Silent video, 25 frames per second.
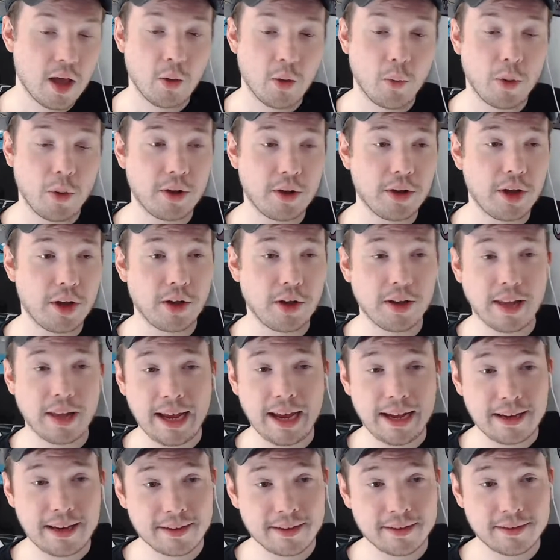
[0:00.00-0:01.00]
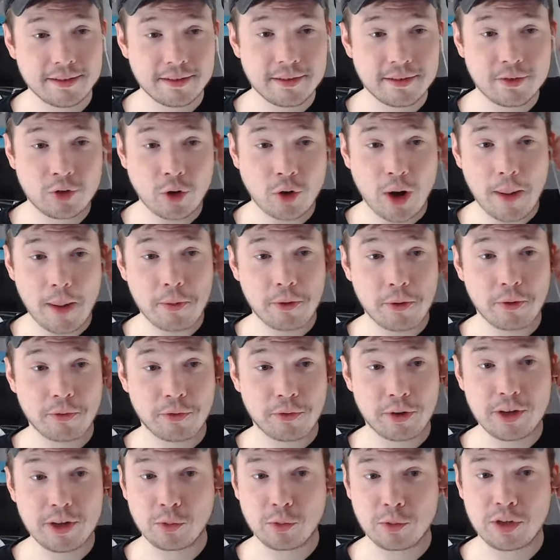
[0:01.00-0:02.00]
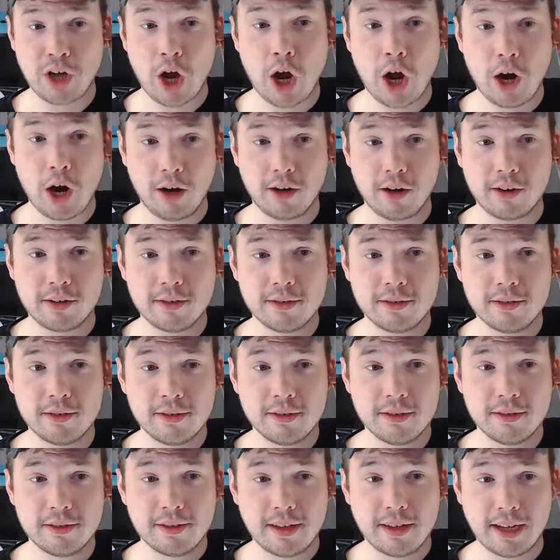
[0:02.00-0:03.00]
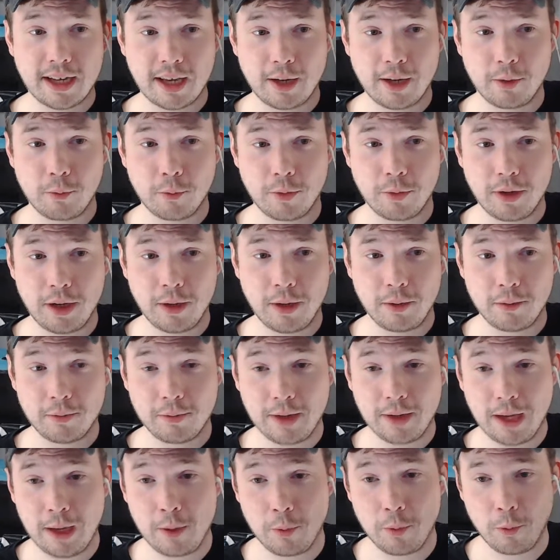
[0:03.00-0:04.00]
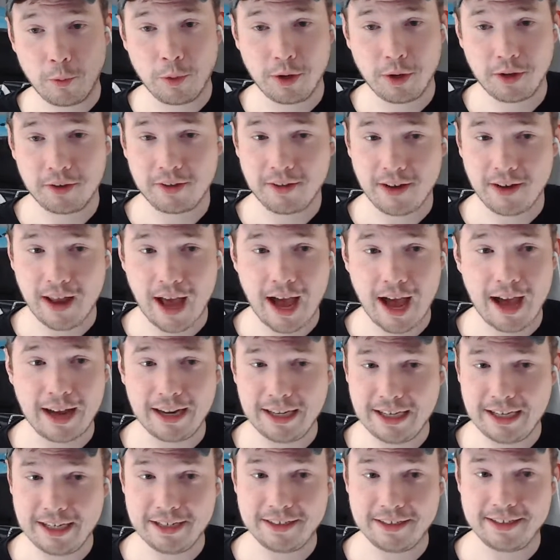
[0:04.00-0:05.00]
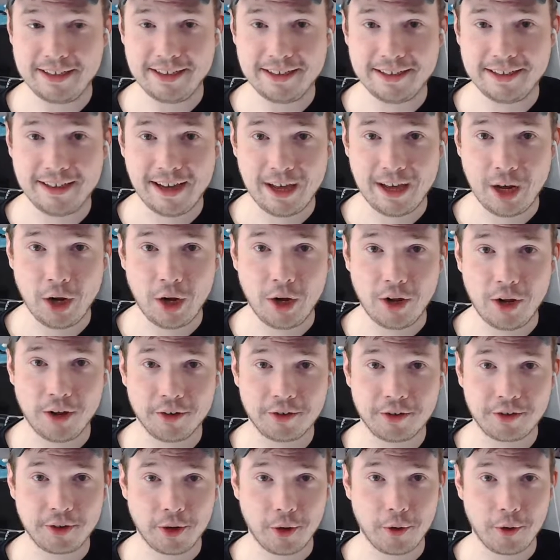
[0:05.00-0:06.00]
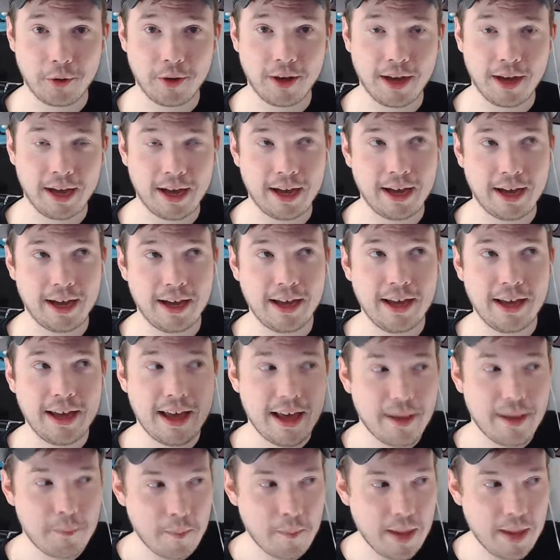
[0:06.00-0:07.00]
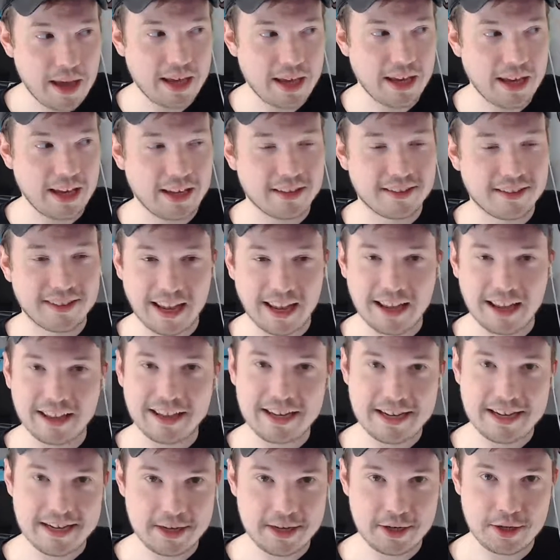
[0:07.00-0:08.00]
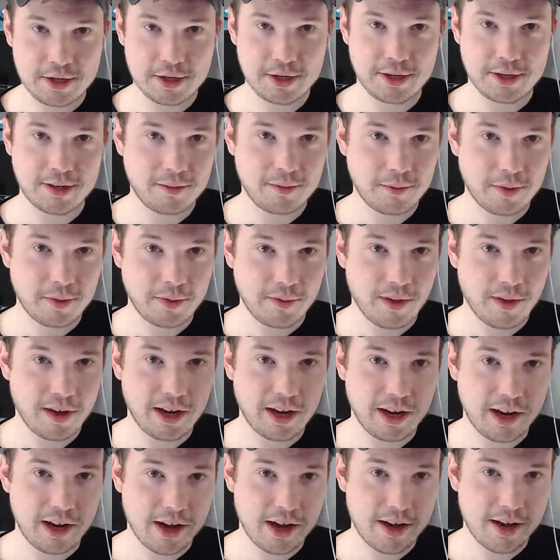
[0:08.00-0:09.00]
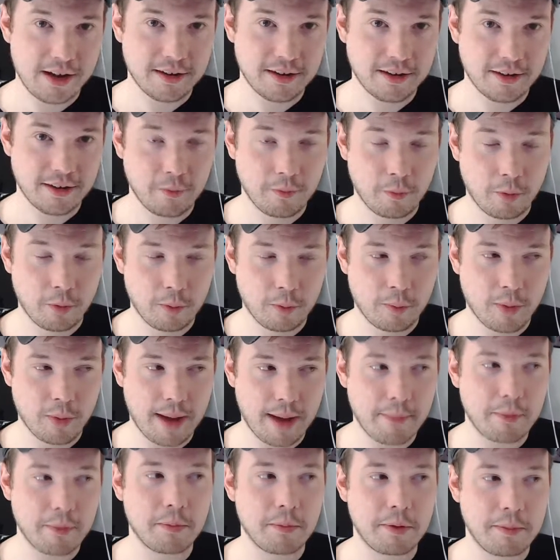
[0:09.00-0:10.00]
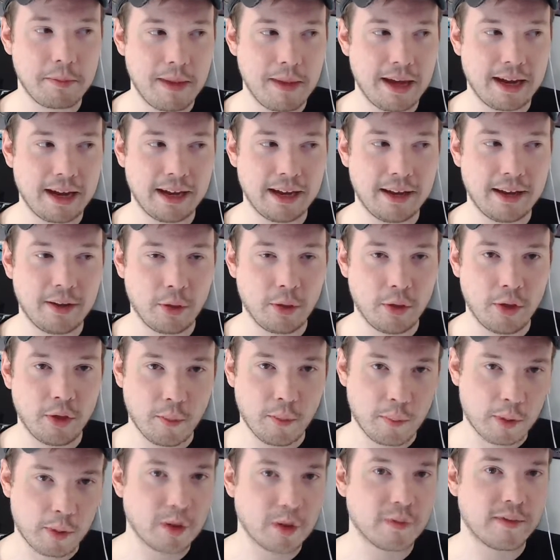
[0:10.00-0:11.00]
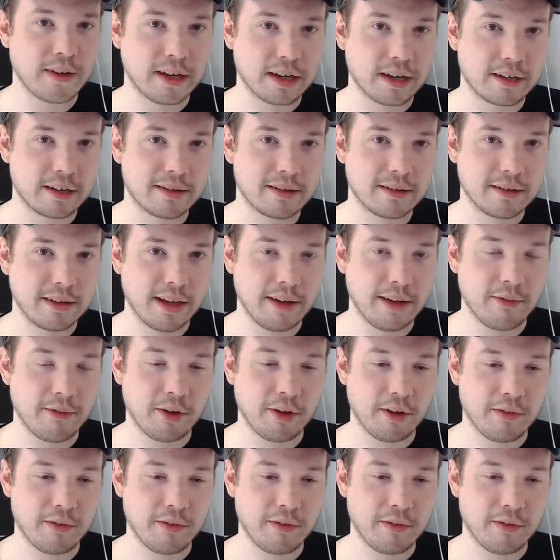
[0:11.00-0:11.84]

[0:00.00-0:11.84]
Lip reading: well, no, like Tropical Freeze was hard. Like it was not easy at all. So making it slightly easier with Funky Kong would probably make it the perfect level of